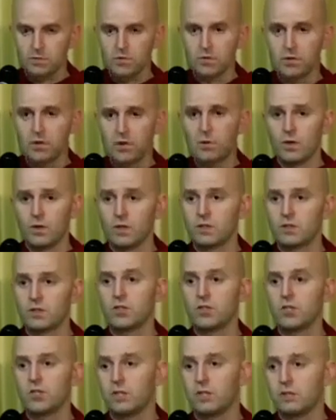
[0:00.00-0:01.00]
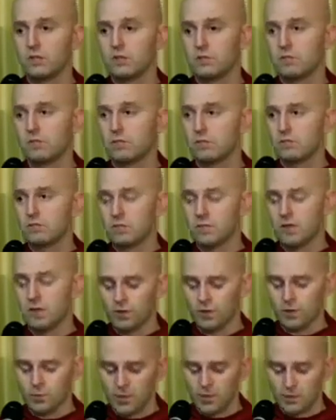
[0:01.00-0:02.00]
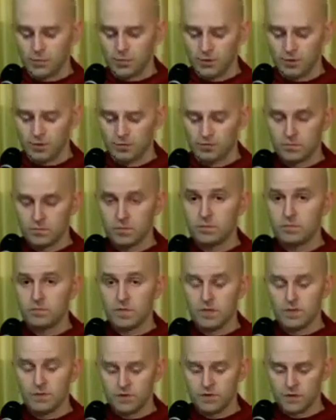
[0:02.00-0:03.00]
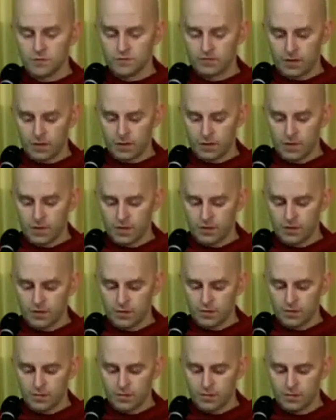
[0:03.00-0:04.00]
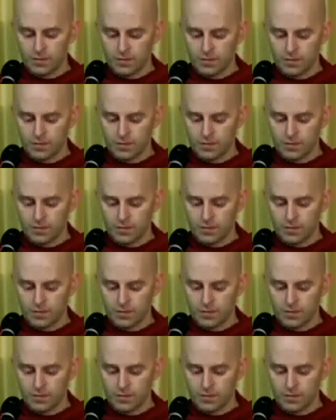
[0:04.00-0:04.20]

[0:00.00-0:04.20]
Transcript: So they're willing to cheat other people, even their fellow monks.